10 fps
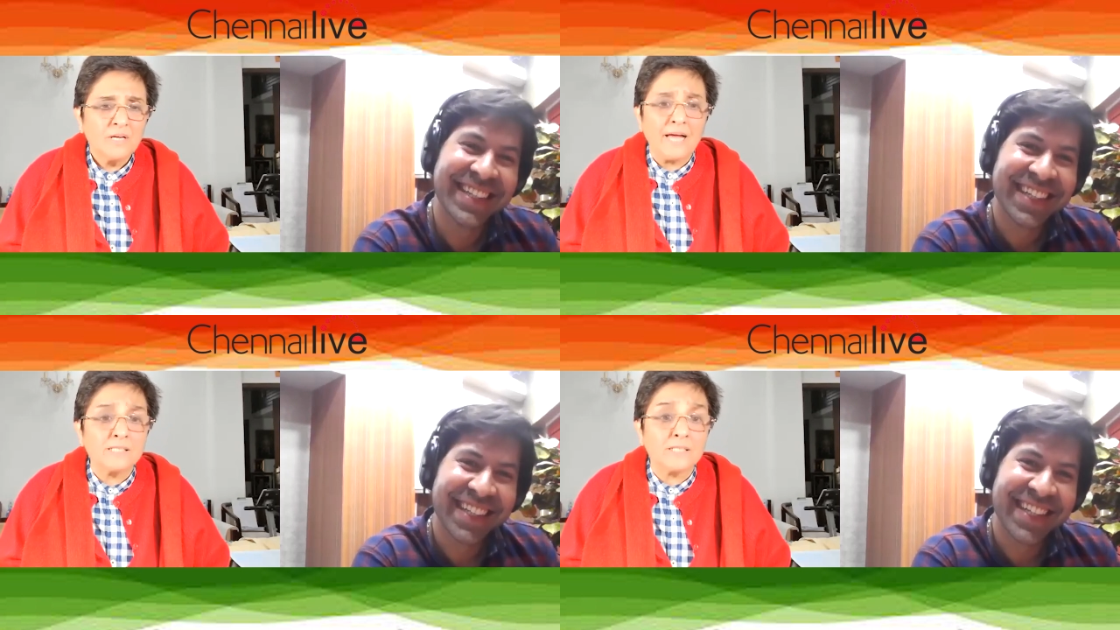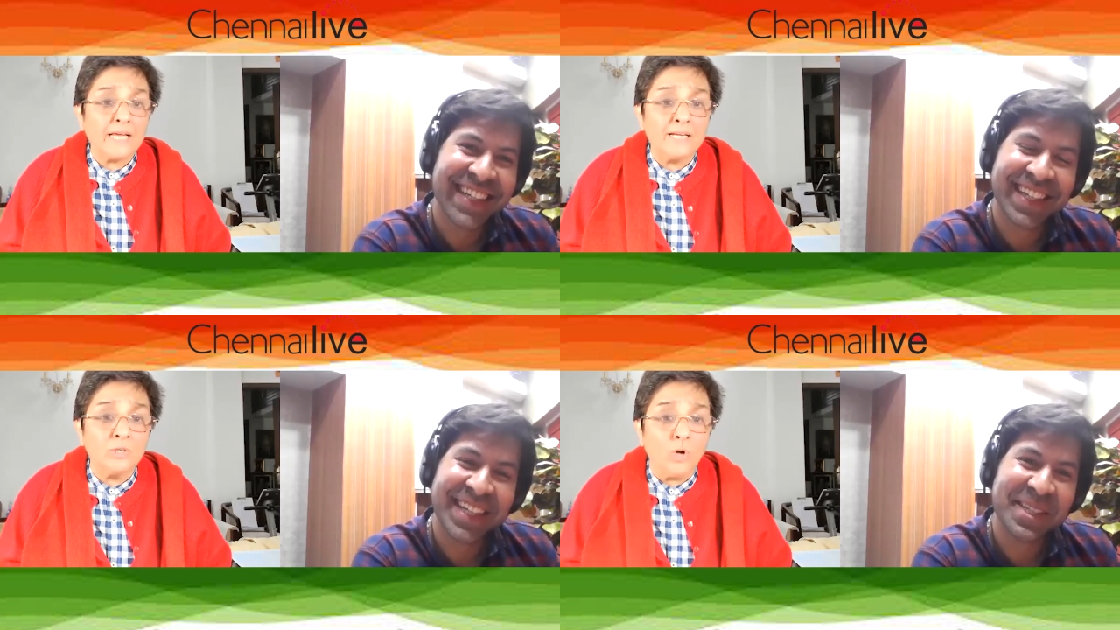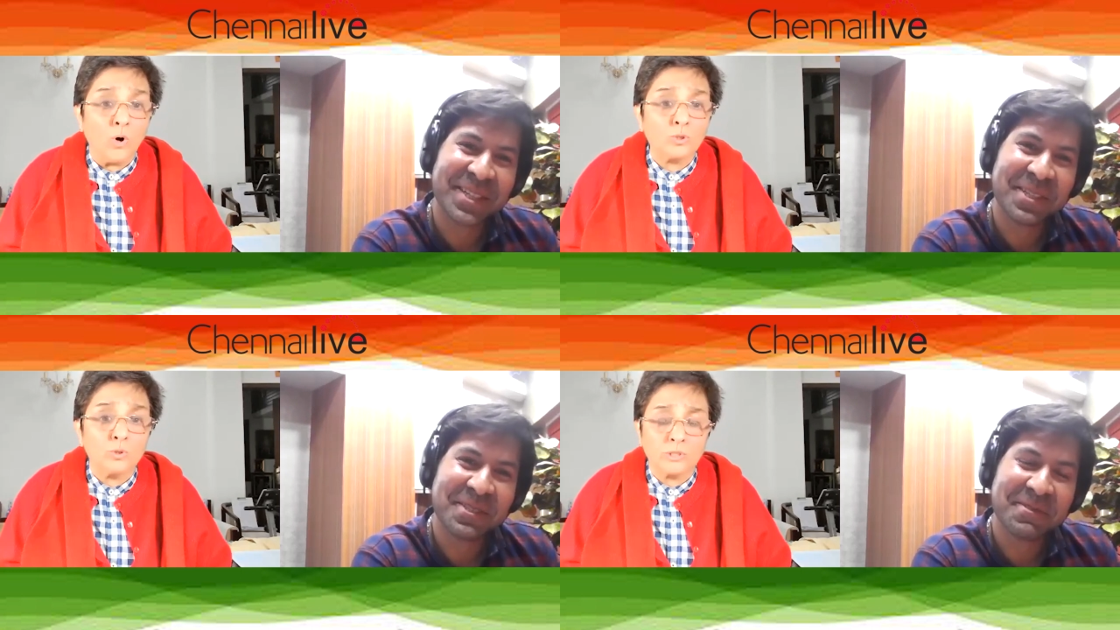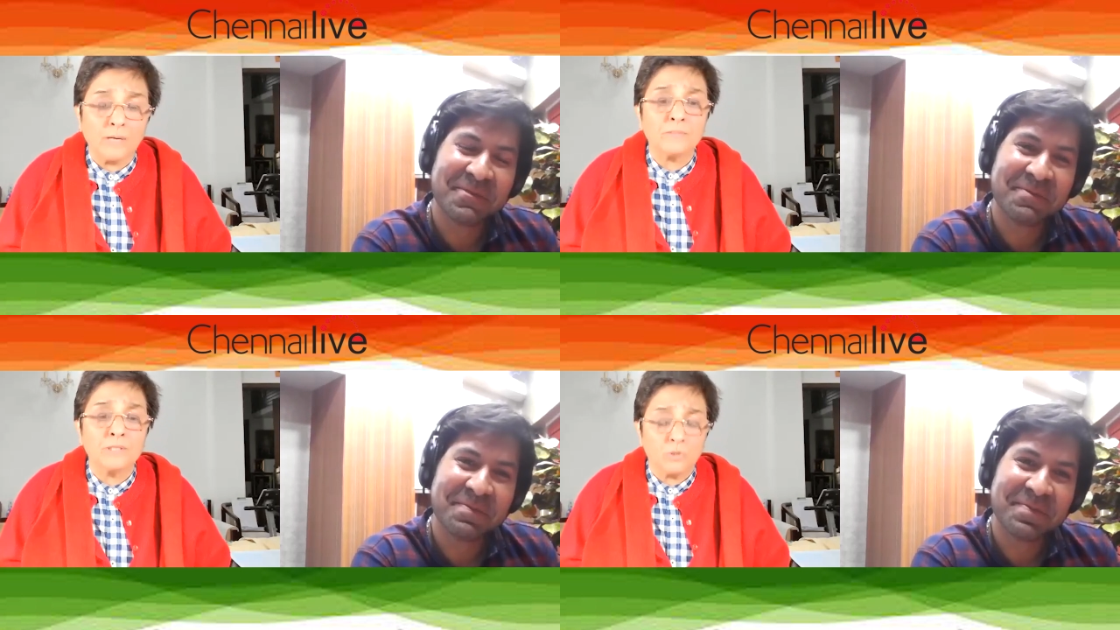Speaker 1: and saying no to
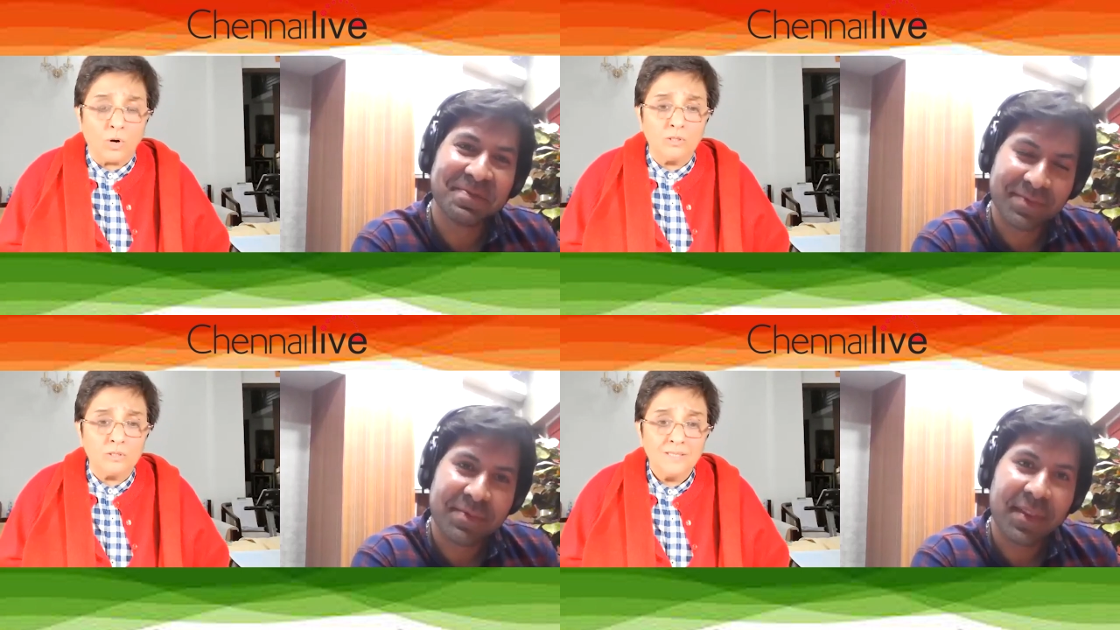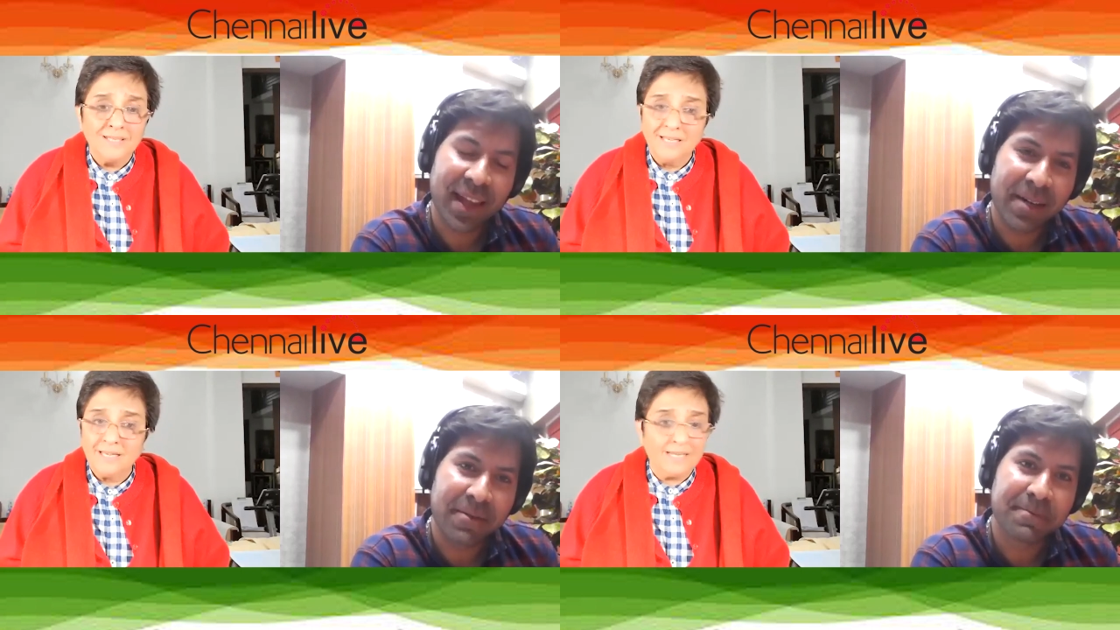something wrong yeah.